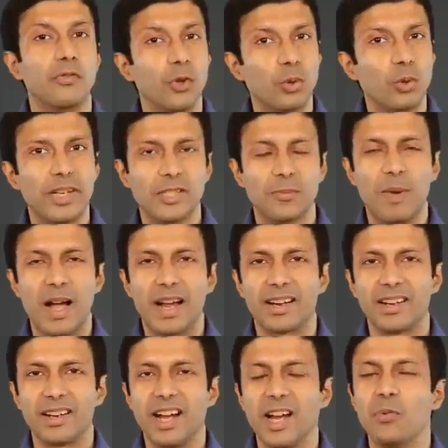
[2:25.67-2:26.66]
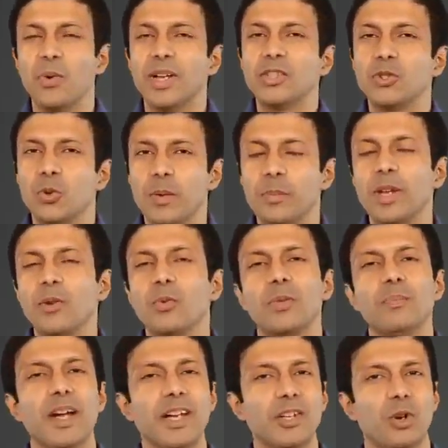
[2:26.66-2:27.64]
few days back, I went swimming
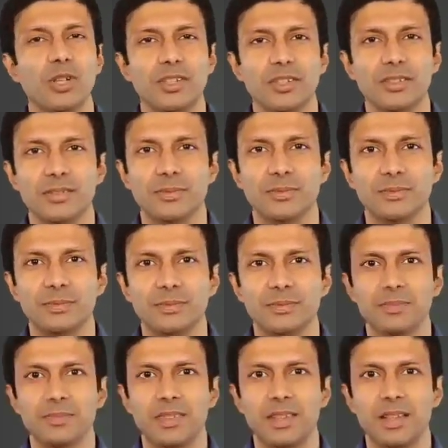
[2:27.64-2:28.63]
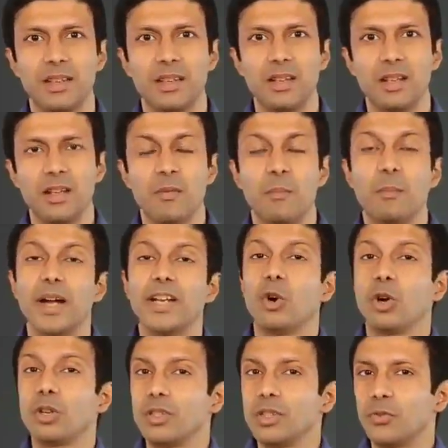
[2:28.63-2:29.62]
with my daughter. My
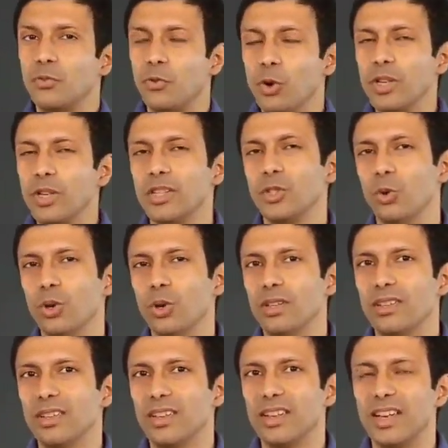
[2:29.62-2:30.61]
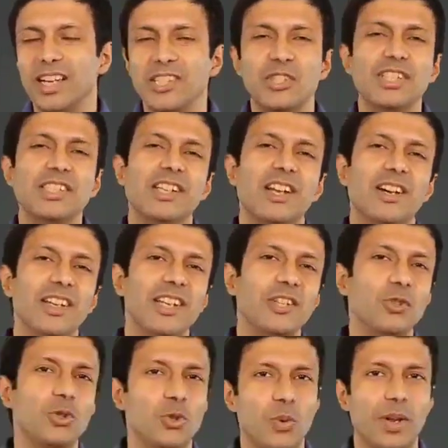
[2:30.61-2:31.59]
daughter's 4 years old and she's learning
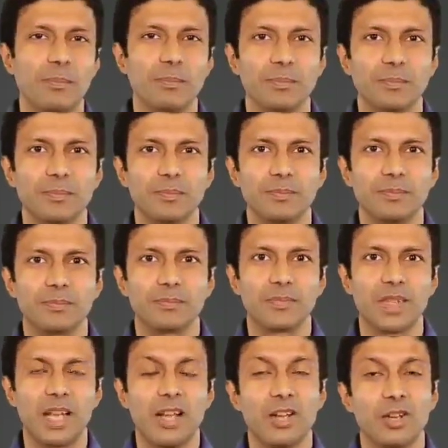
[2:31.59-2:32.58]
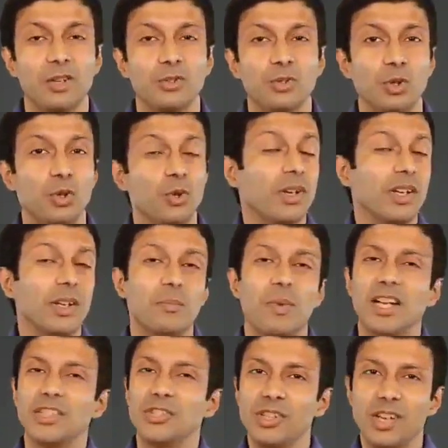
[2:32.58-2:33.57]
to swim. So you can
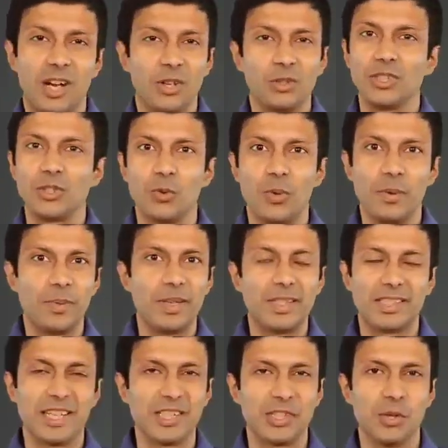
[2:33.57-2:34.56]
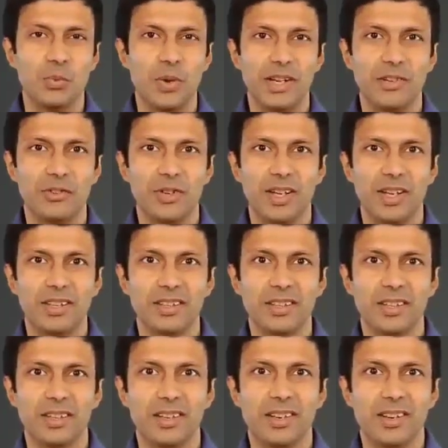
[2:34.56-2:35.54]
imagine how the swimming session went, right?
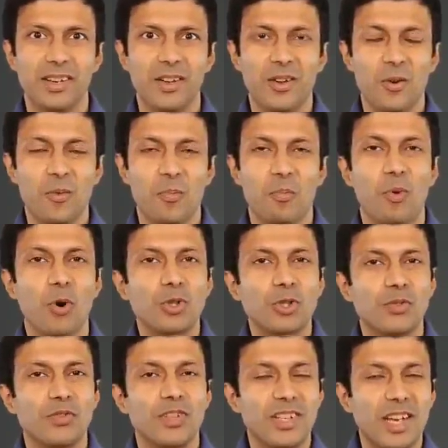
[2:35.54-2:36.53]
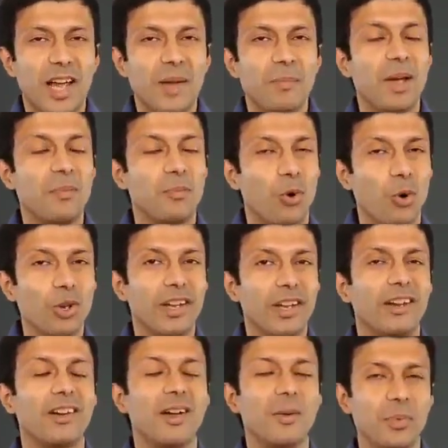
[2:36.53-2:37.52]
Most of the time I'm
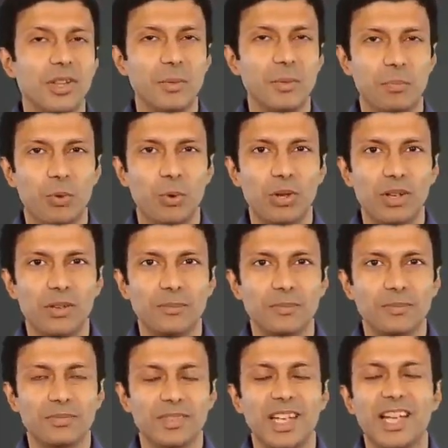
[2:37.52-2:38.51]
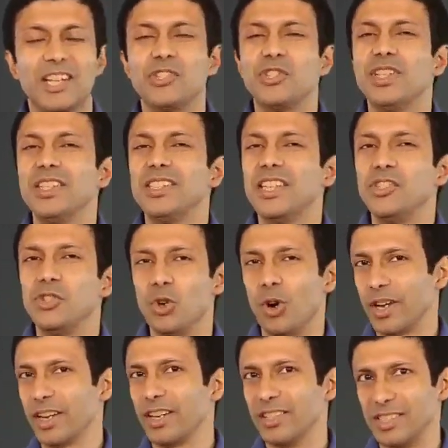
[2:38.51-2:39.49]
holding her up in the pool and she's
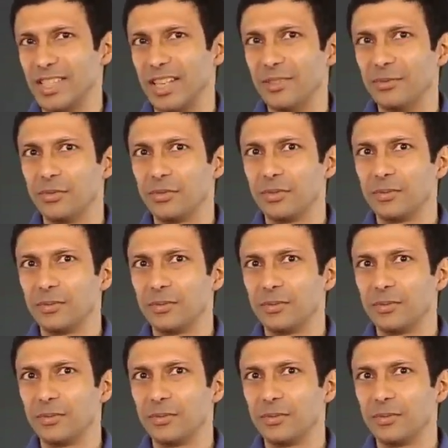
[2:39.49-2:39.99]
enjoying herself.